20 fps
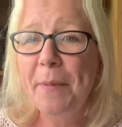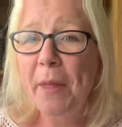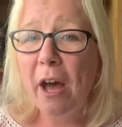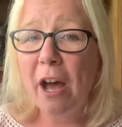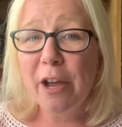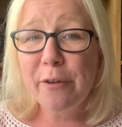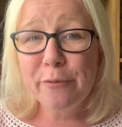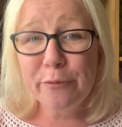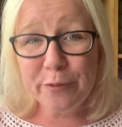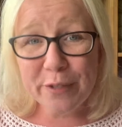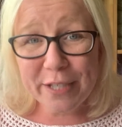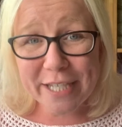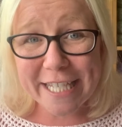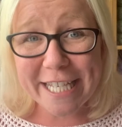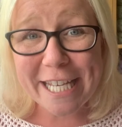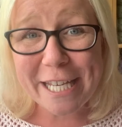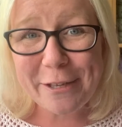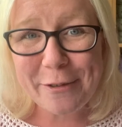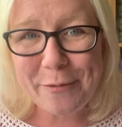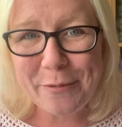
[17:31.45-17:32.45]
I will see
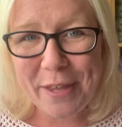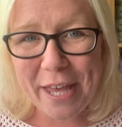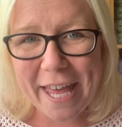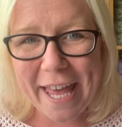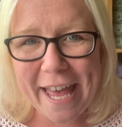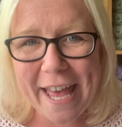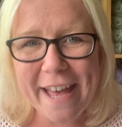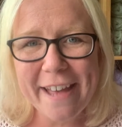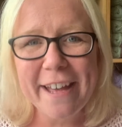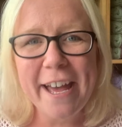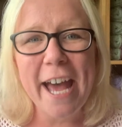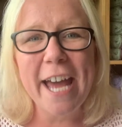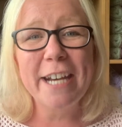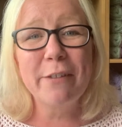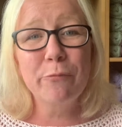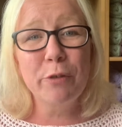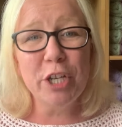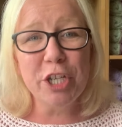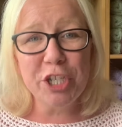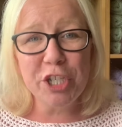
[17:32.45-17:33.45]
you there and
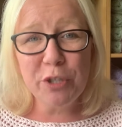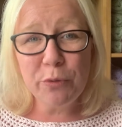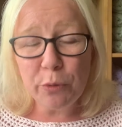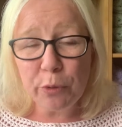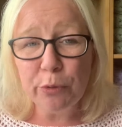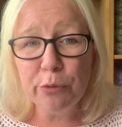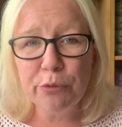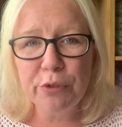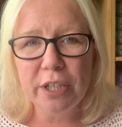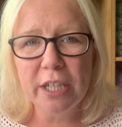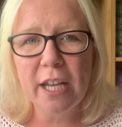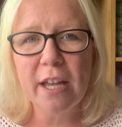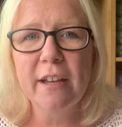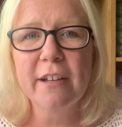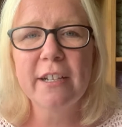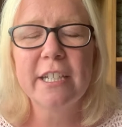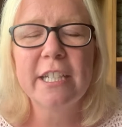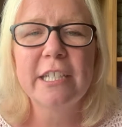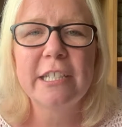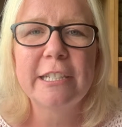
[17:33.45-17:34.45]
wish you all the luck